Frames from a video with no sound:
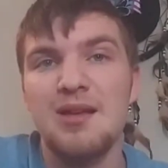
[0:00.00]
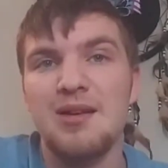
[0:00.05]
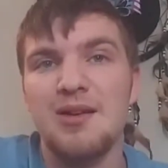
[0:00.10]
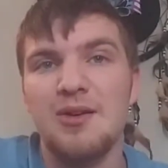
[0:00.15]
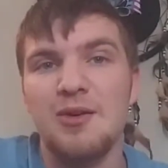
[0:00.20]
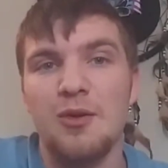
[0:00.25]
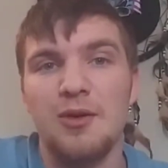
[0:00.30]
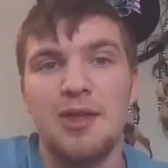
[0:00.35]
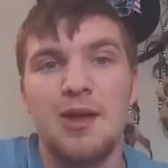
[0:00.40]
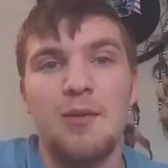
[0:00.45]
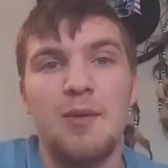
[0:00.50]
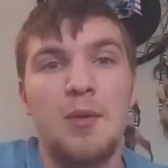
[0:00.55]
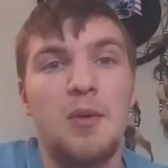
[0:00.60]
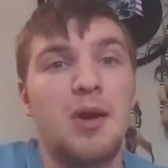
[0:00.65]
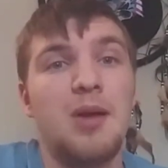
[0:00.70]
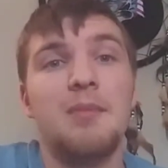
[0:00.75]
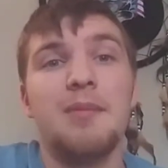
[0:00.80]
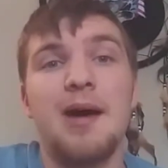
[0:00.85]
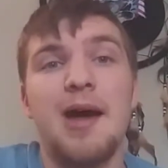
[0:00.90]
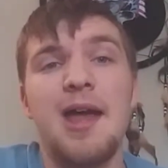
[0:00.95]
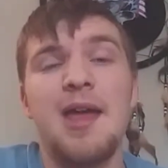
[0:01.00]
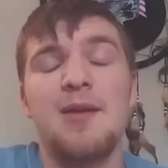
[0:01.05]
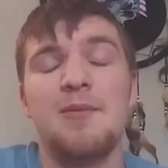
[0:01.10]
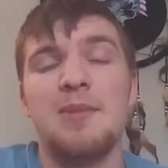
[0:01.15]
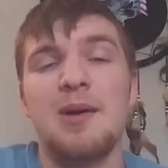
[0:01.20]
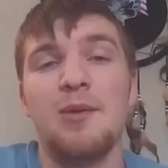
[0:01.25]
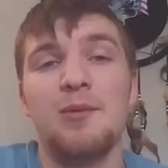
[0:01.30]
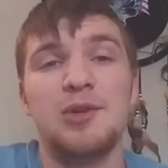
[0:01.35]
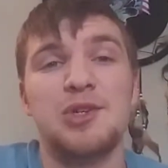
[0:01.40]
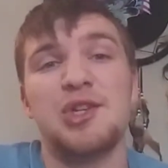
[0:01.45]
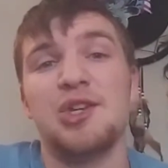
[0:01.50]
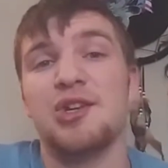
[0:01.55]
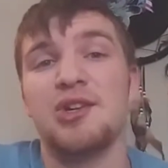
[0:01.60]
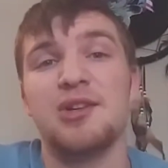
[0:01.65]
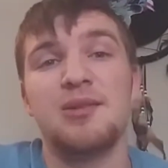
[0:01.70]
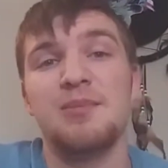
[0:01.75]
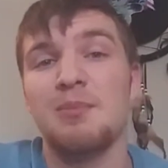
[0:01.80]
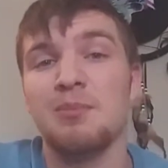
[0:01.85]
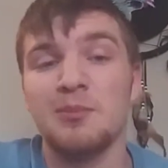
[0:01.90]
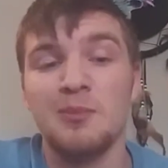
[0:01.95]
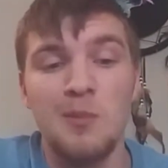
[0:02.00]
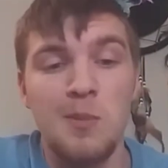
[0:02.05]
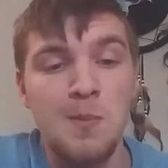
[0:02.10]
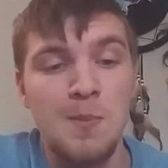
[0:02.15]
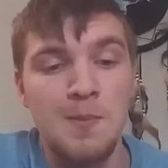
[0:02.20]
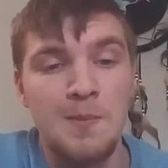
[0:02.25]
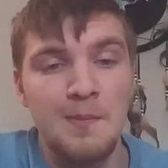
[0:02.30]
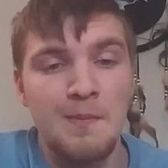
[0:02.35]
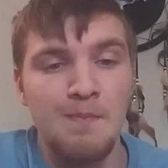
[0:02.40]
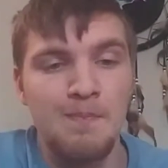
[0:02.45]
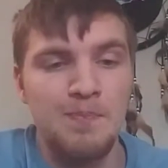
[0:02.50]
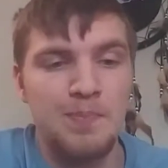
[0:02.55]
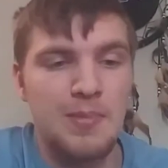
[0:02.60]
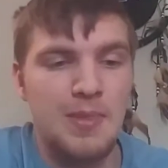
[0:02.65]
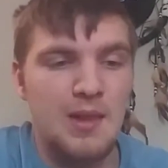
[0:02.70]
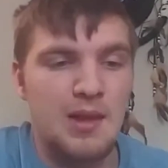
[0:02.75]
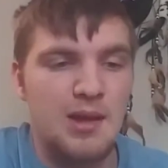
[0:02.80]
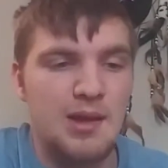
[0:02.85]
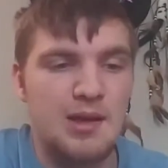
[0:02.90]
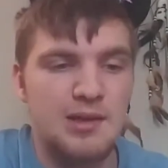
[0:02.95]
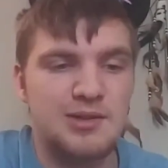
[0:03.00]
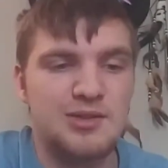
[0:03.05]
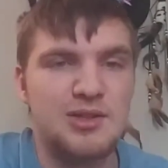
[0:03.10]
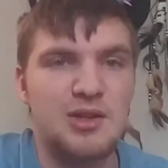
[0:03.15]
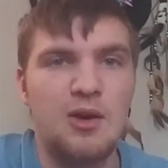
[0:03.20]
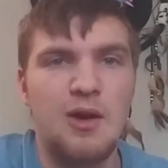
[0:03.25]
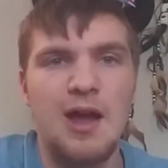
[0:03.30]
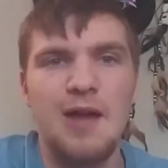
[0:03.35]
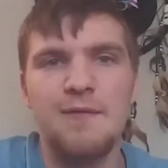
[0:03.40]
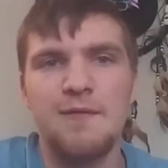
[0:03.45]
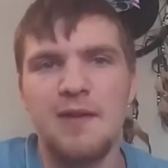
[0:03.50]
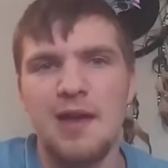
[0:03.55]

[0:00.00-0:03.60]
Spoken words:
or that we want to buy but we shouldn't. And so I